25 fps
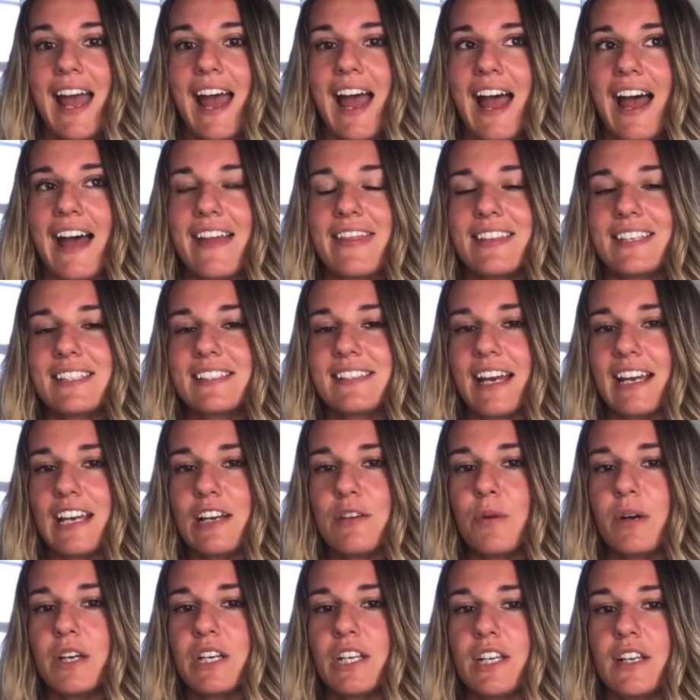And the second
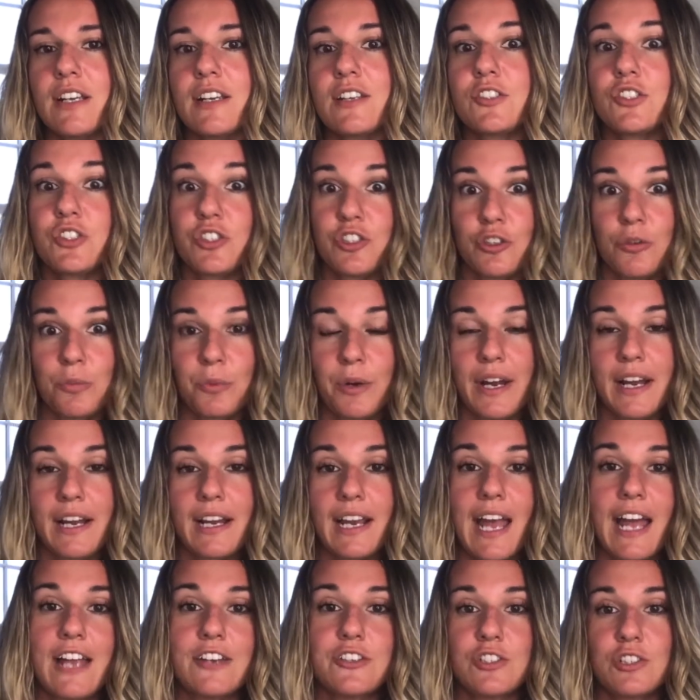one is
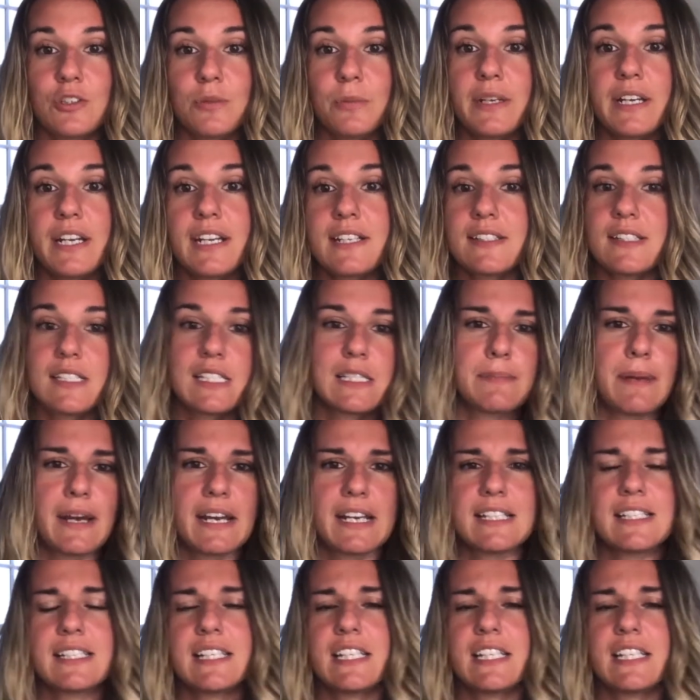turmeric. And turmeric is a spice.